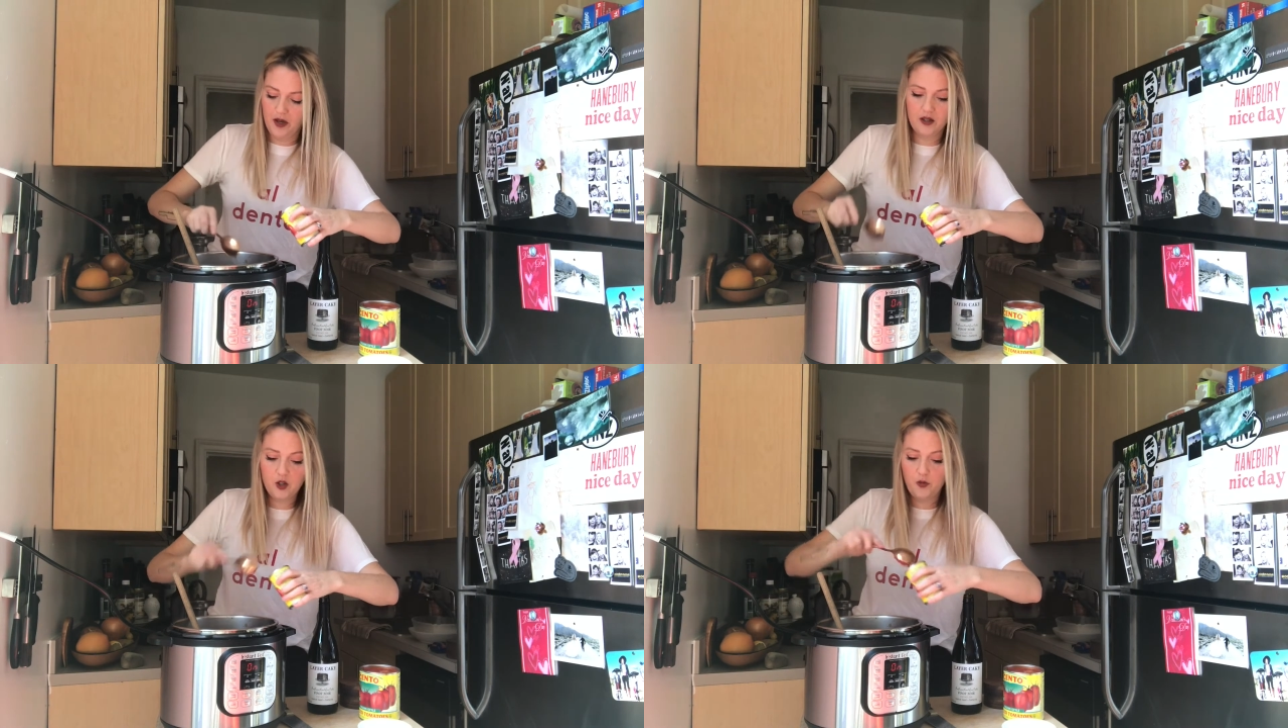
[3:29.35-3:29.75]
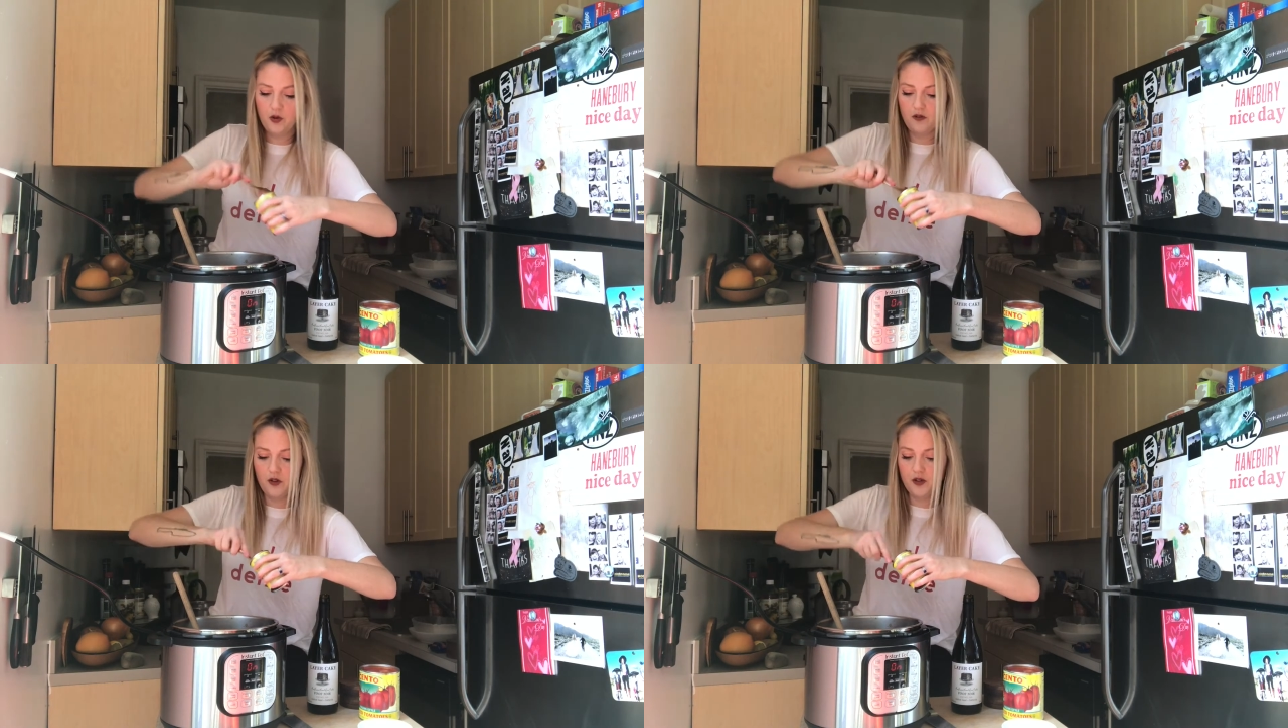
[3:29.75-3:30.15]
big
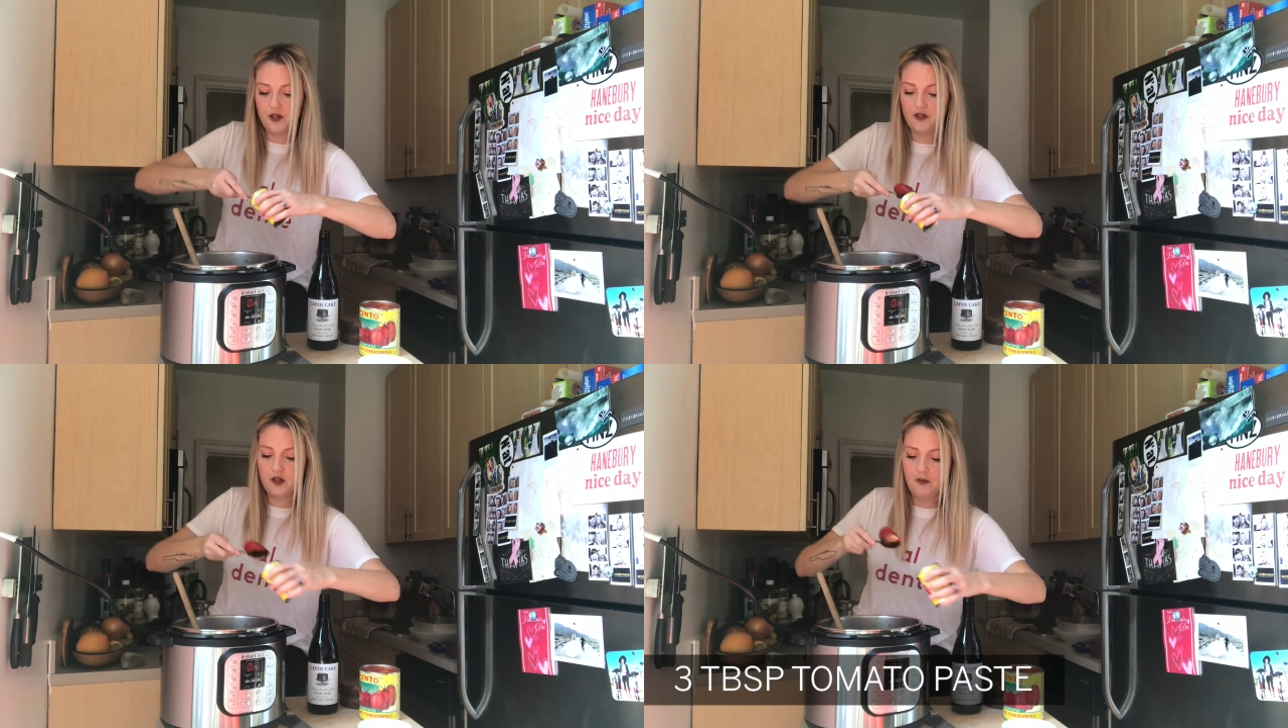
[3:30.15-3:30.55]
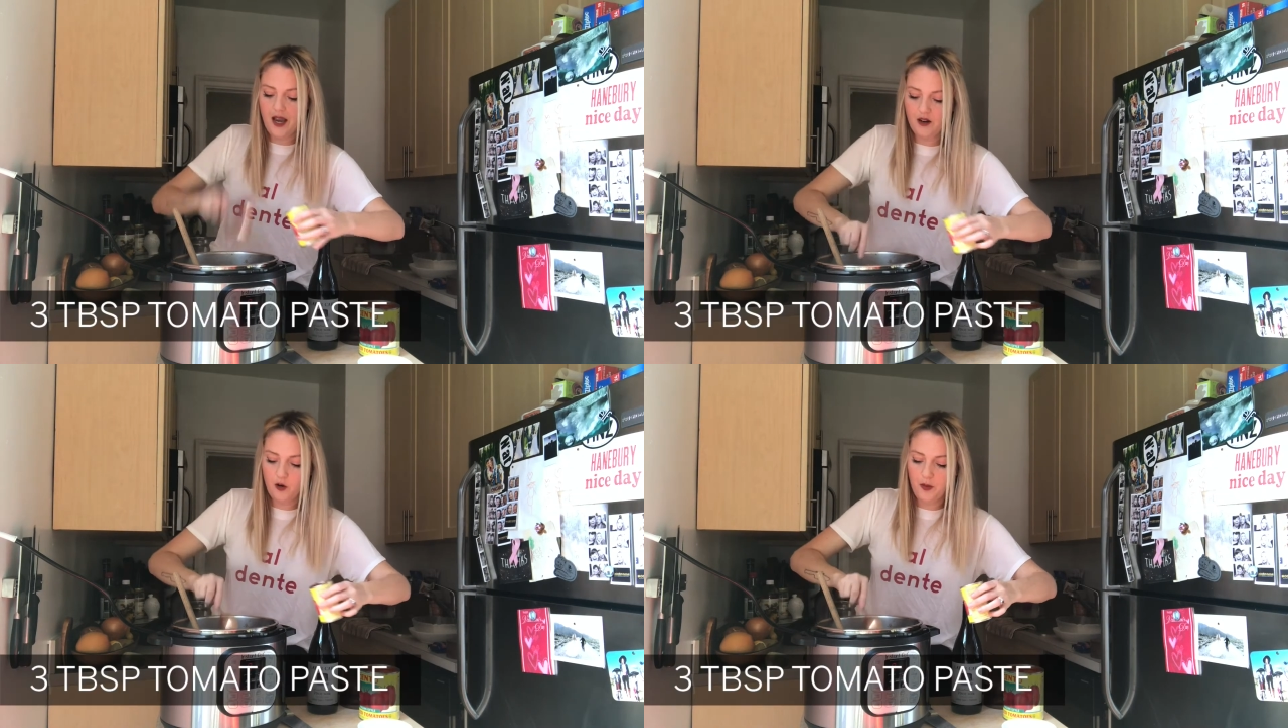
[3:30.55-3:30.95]
spoonfuls of
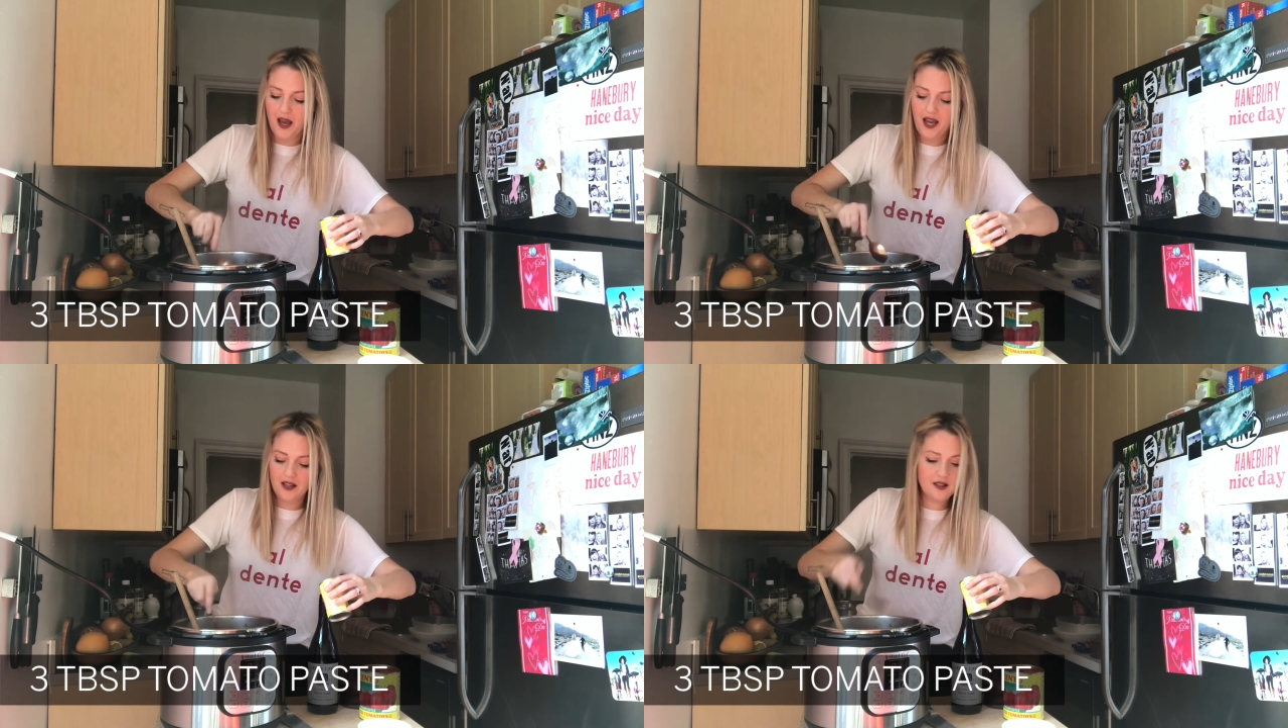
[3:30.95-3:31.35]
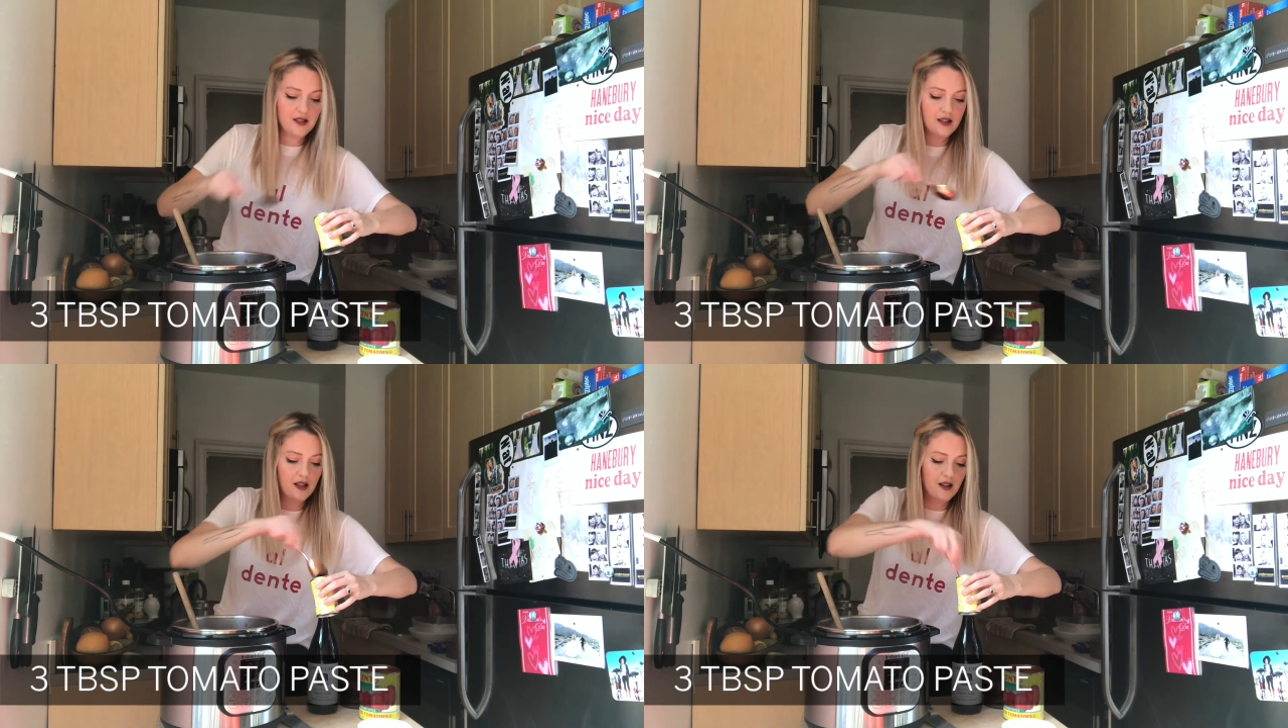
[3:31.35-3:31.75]
tomato
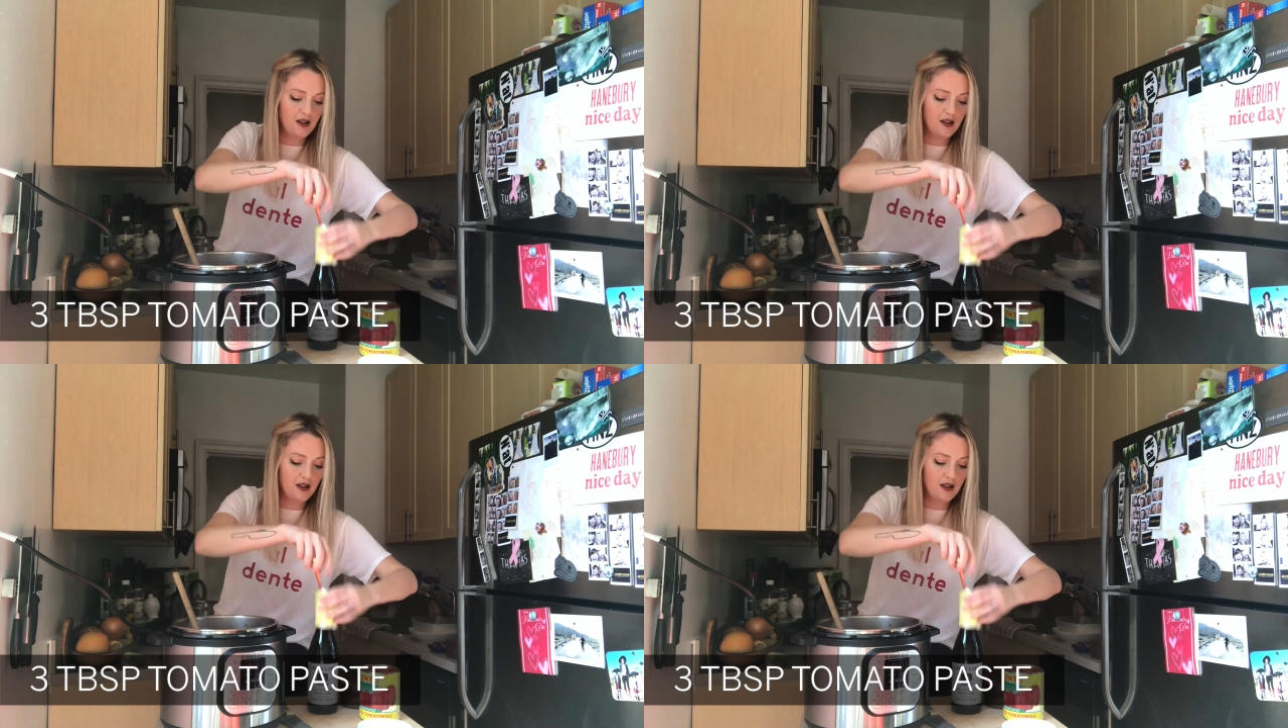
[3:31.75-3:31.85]
paste.